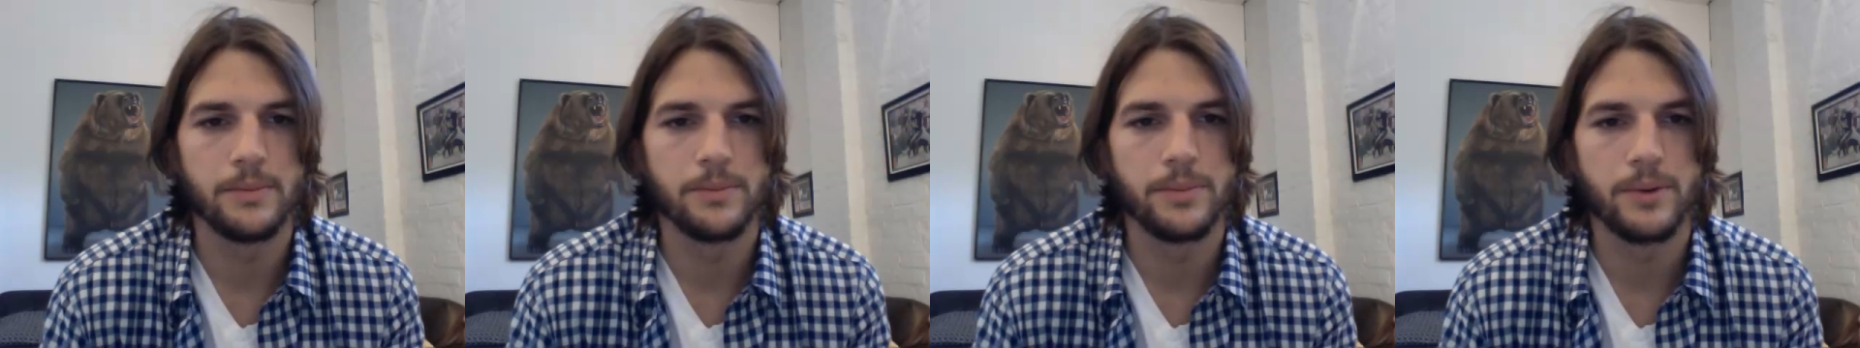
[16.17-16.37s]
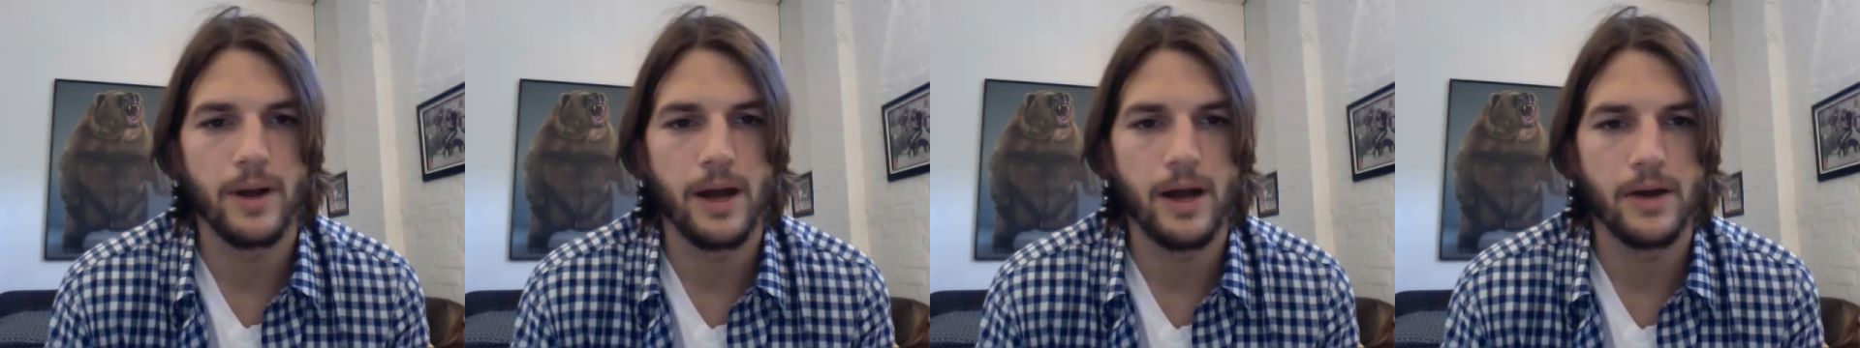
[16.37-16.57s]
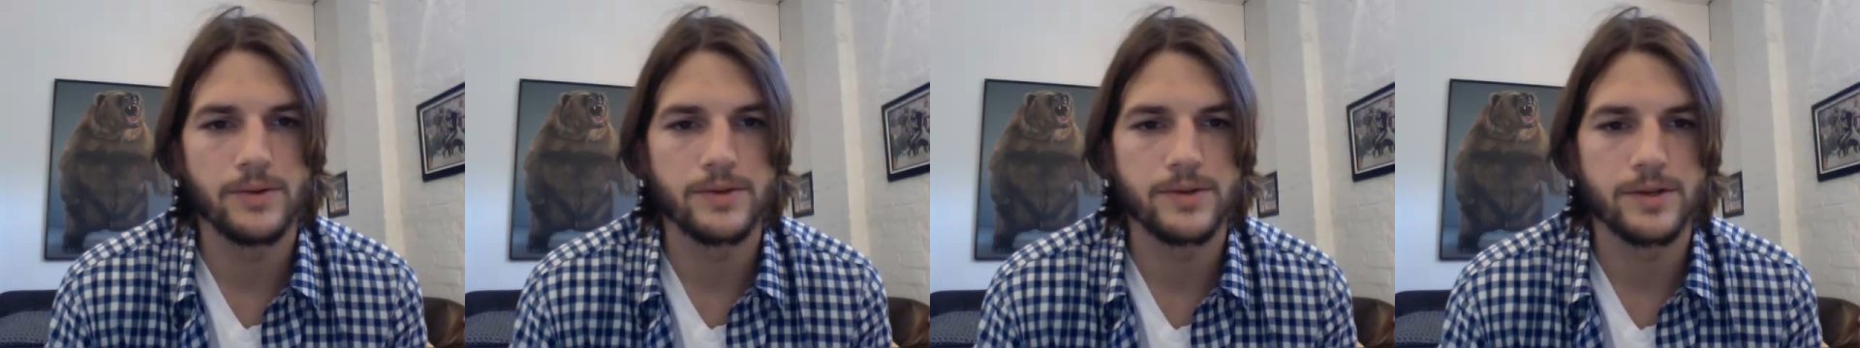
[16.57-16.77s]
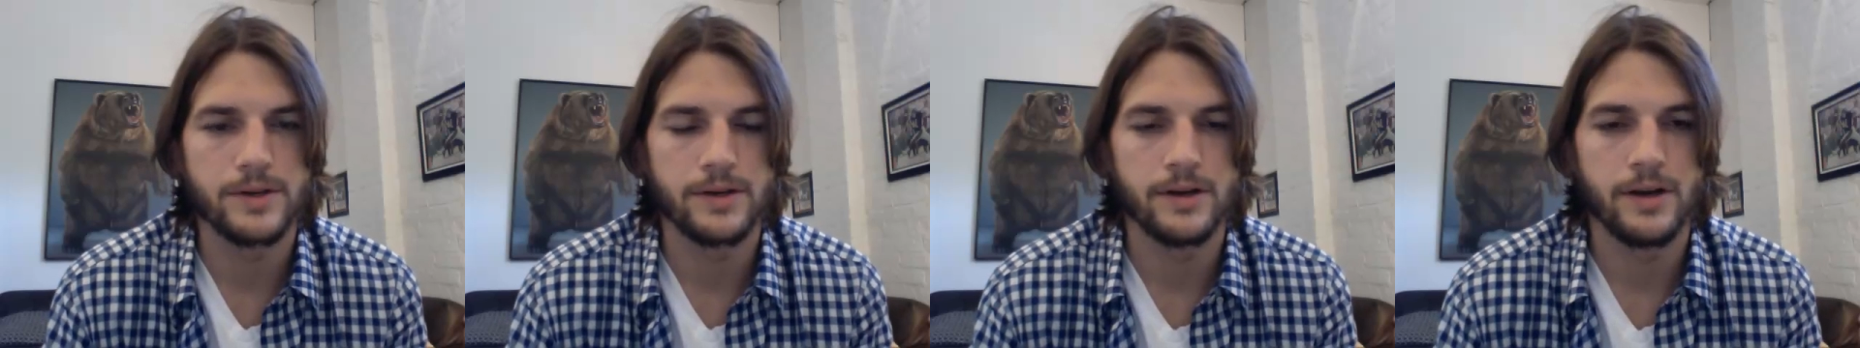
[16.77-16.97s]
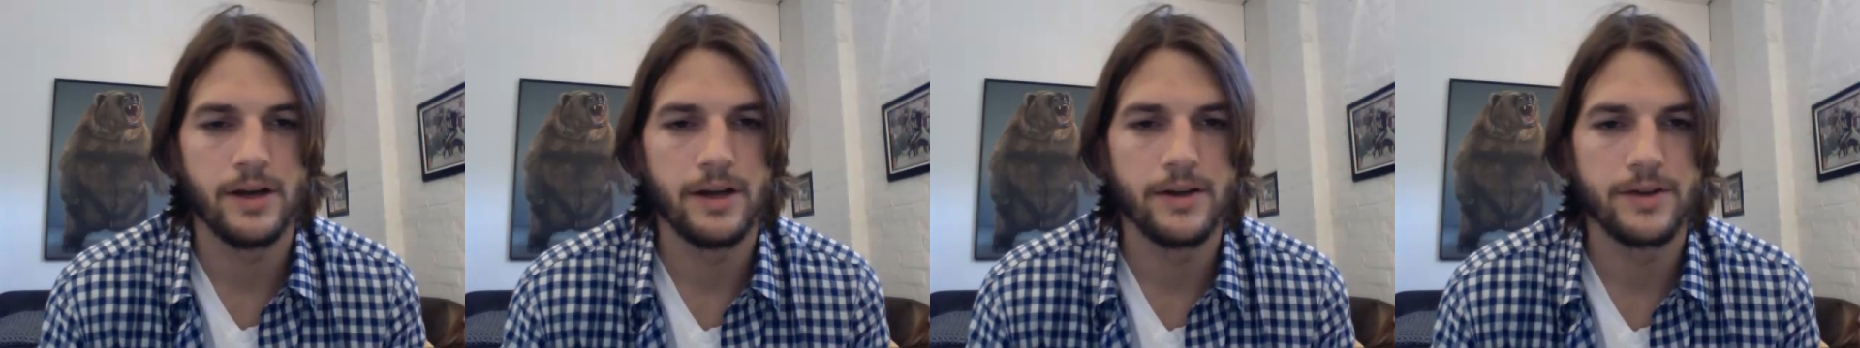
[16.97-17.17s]

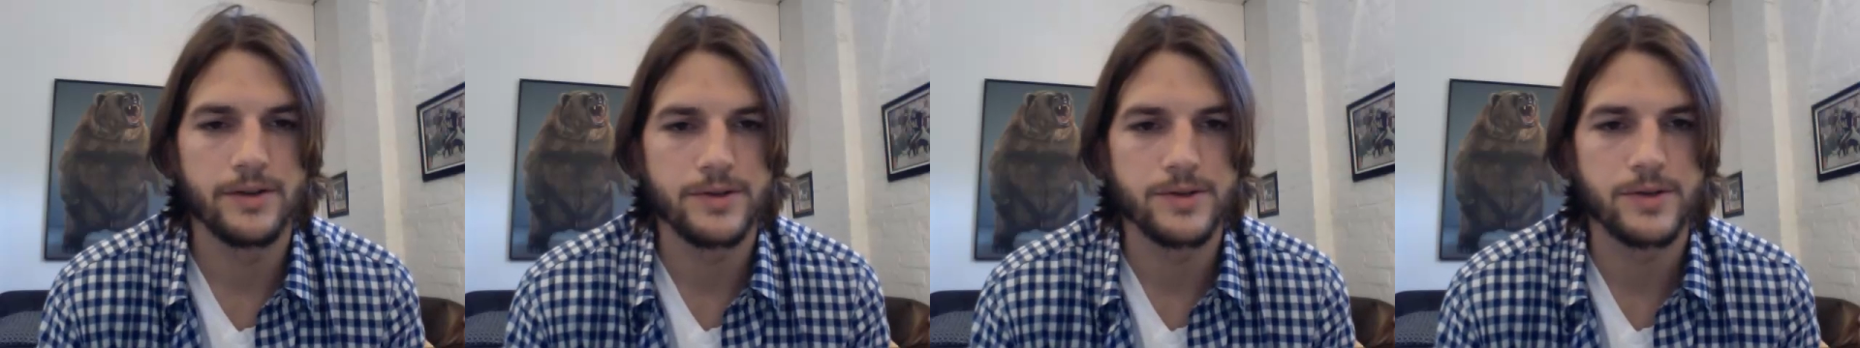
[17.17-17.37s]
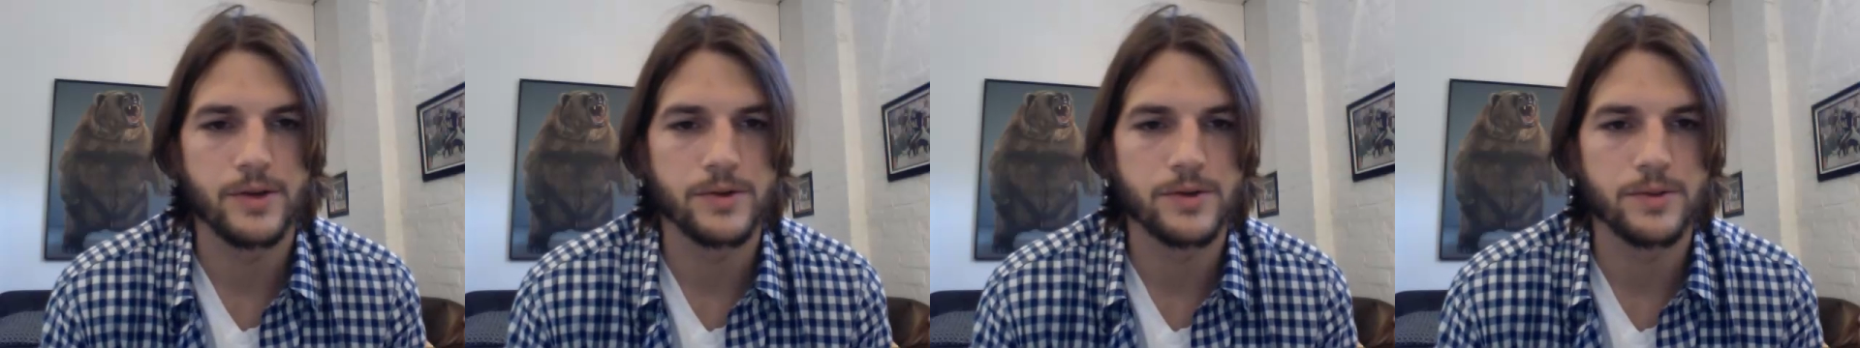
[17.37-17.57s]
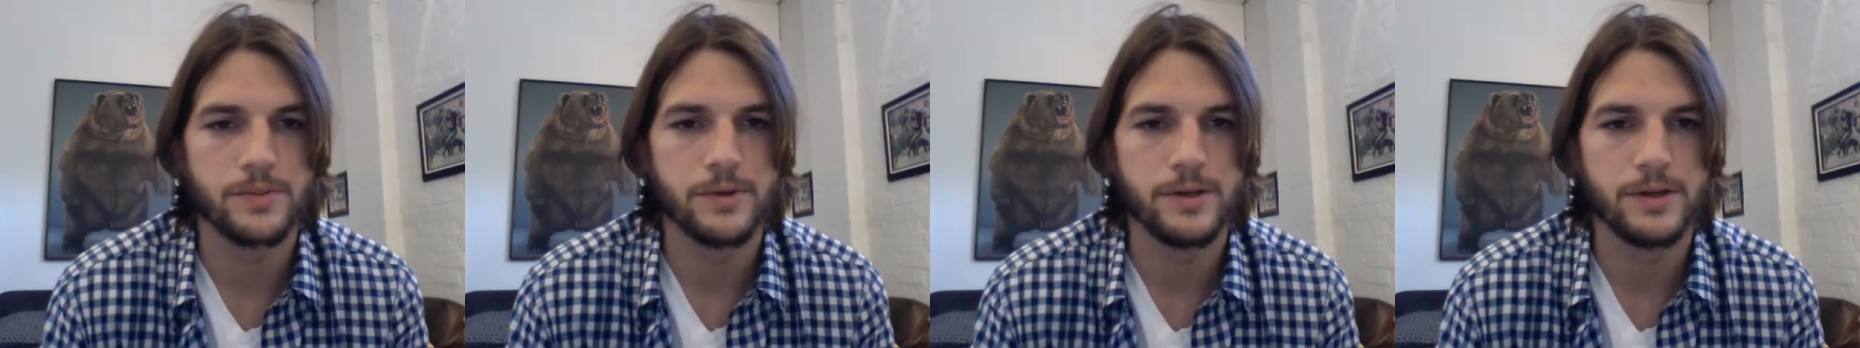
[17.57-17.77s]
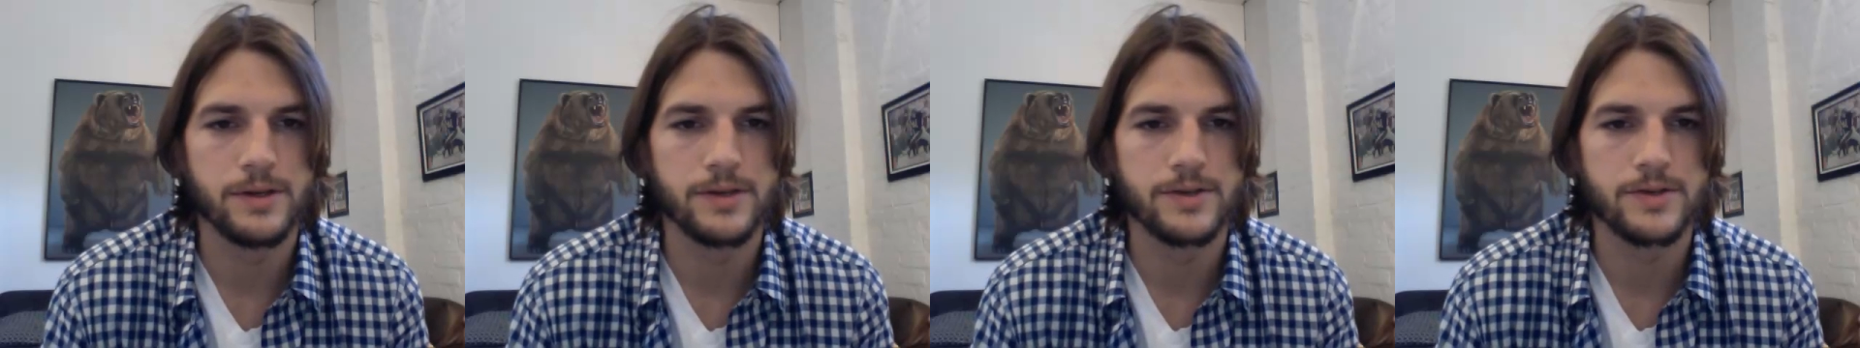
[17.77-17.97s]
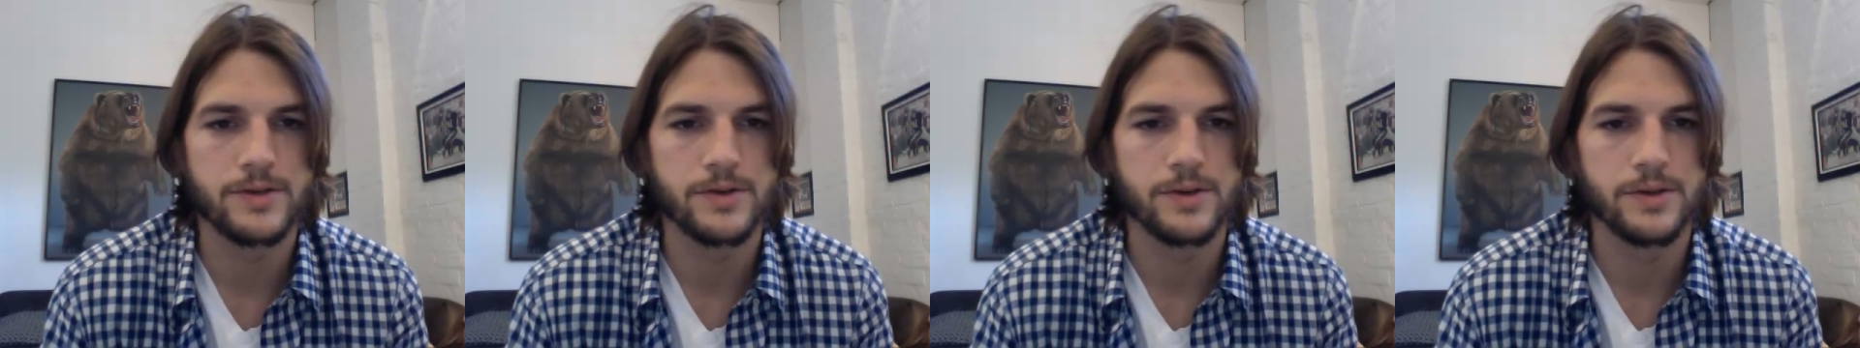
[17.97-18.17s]
browser and your social
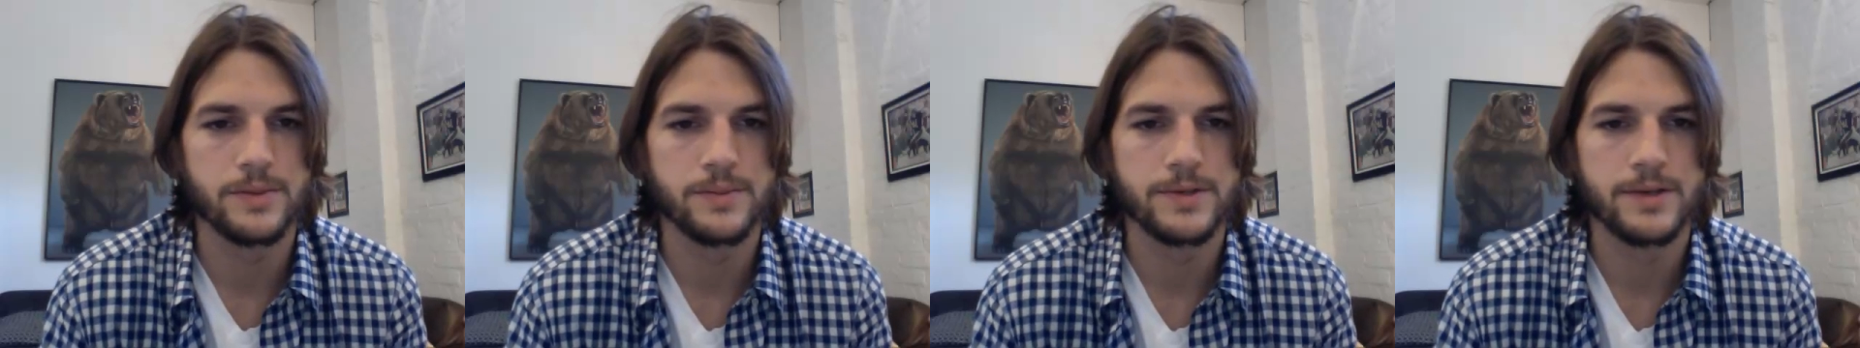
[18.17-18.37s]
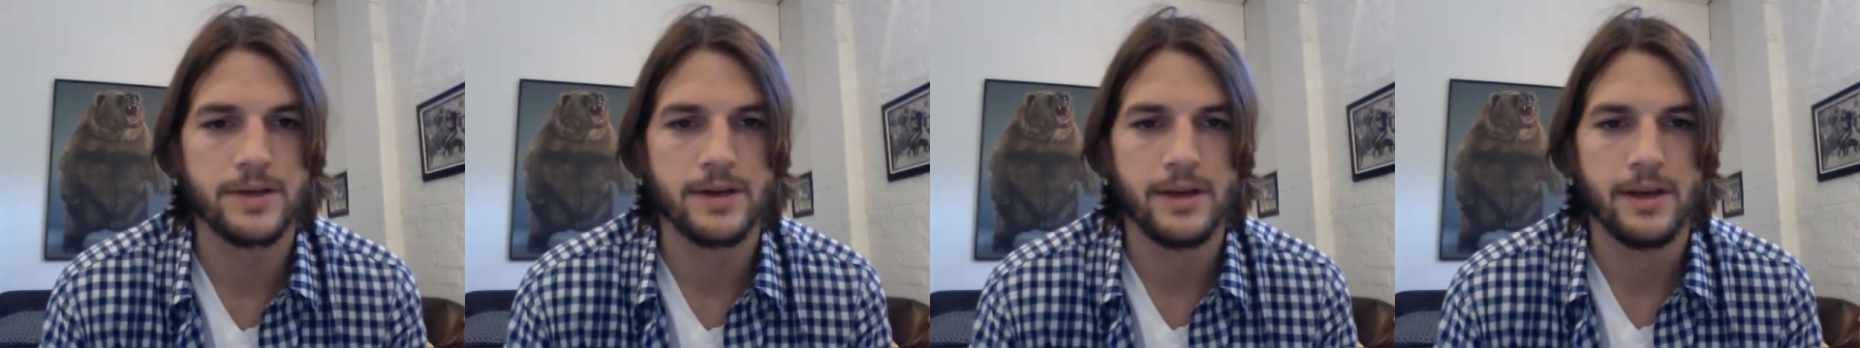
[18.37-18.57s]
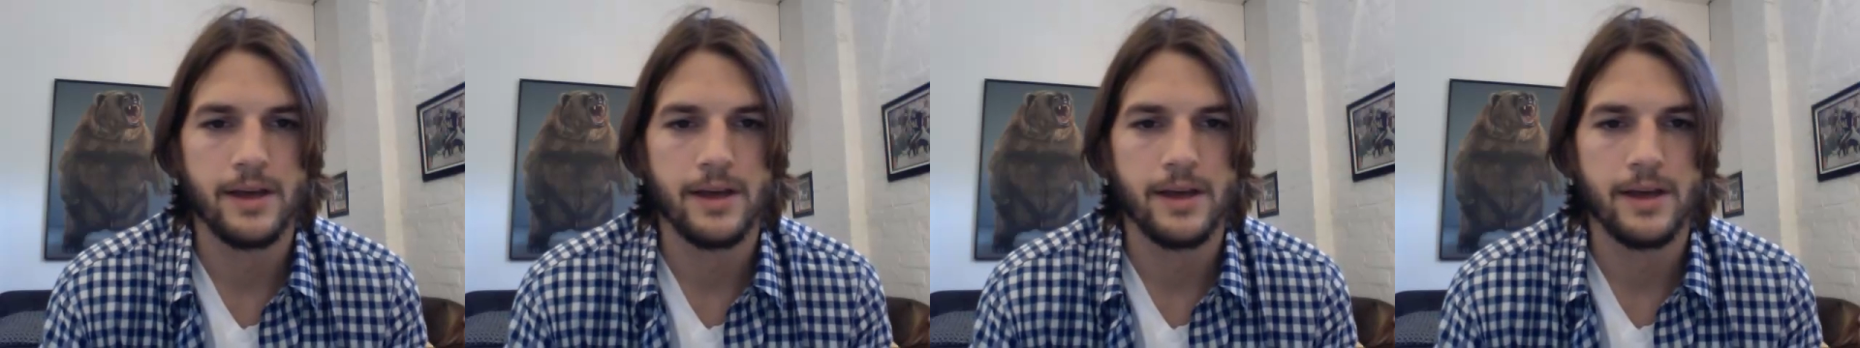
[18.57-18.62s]
media streams,